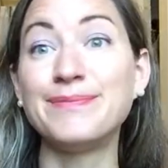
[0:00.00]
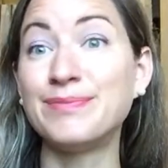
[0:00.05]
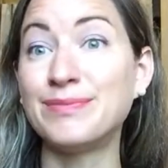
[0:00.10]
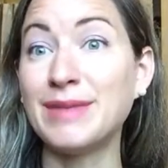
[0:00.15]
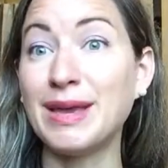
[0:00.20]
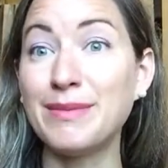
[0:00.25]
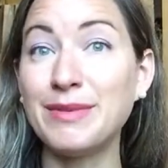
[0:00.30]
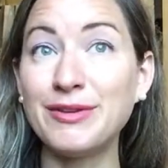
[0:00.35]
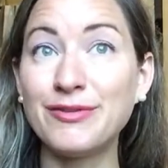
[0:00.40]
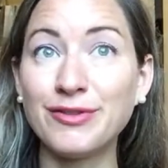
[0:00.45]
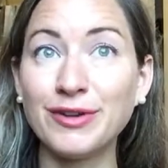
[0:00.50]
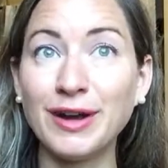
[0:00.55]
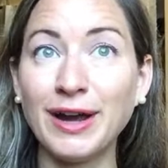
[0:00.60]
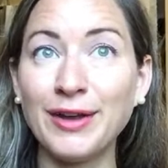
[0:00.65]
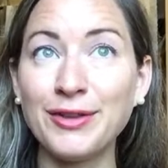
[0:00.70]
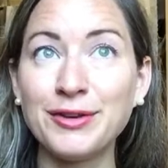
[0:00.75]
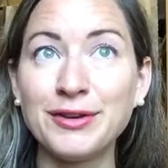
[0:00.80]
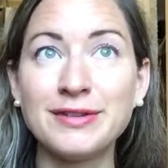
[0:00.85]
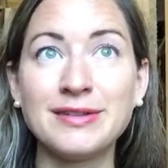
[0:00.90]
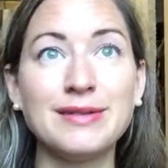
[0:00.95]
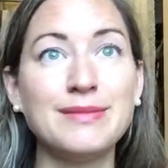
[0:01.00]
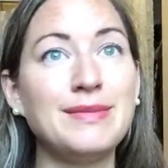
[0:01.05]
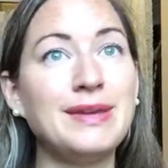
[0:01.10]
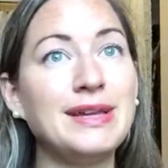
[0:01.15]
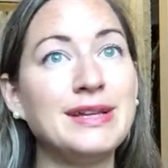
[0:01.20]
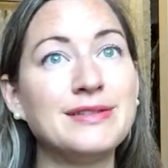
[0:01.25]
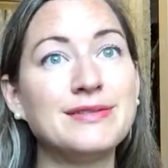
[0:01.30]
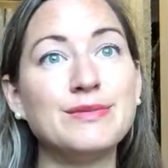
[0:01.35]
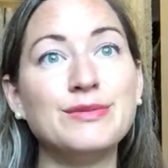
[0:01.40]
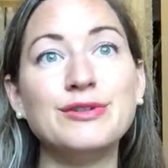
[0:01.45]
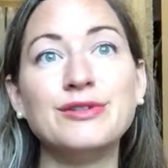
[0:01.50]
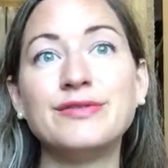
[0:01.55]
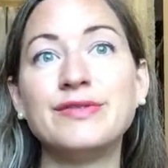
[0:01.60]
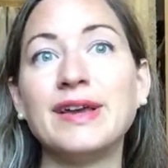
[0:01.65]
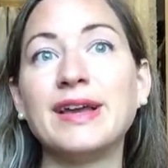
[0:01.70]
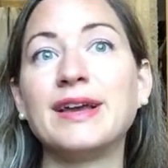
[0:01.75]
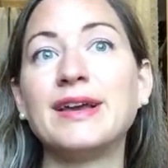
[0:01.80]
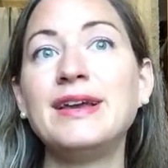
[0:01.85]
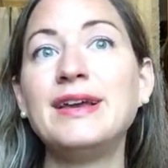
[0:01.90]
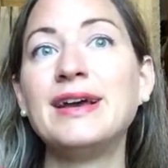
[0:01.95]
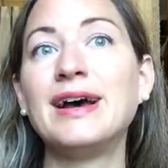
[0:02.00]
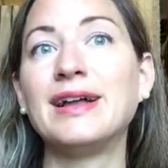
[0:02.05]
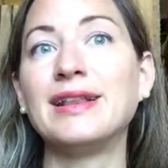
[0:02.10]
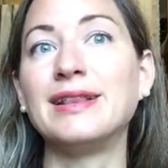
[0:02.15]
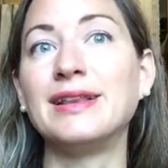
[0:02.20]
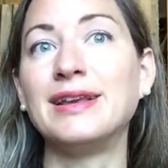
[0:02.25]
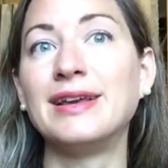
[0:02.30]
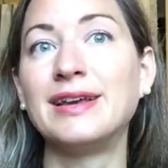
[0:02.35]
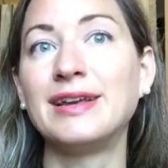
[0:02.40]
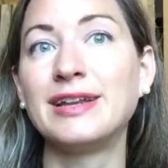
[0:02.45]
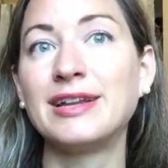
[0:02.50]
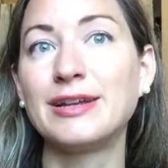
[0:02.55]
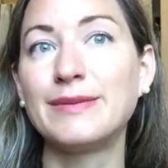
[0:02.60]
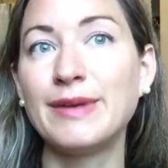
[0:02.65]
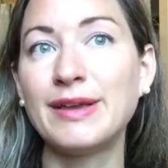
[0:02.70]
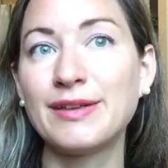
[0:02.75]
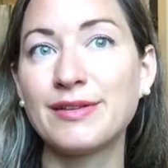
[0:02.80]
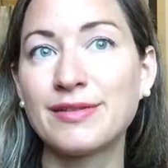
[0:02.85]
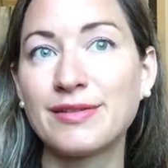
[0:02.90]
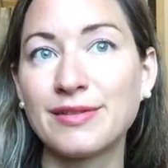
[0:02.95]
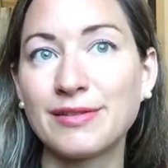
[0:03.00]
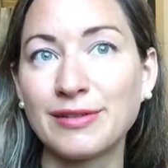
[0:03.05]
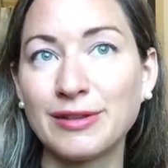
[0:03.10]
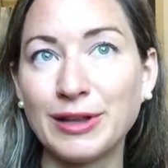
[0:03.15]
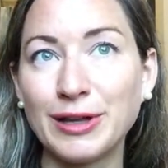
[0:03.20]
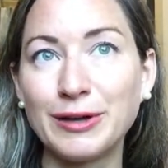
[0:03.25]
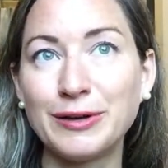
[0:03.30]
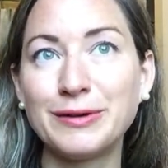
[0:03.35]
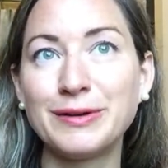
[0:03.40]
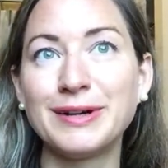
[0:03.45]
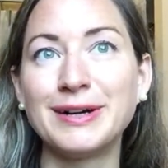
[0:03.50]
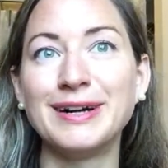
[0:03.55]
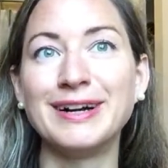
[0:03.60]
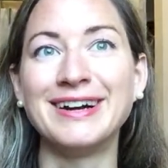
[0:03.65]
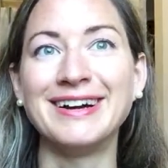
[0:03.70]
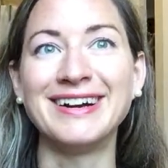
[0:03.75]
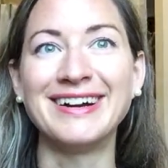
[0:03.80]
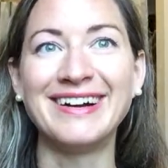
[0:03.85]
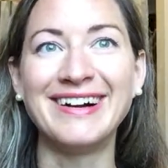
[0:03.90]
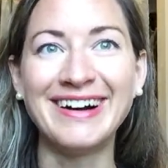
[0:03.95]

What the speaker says: Maybe for others, it means moving a little bit slower.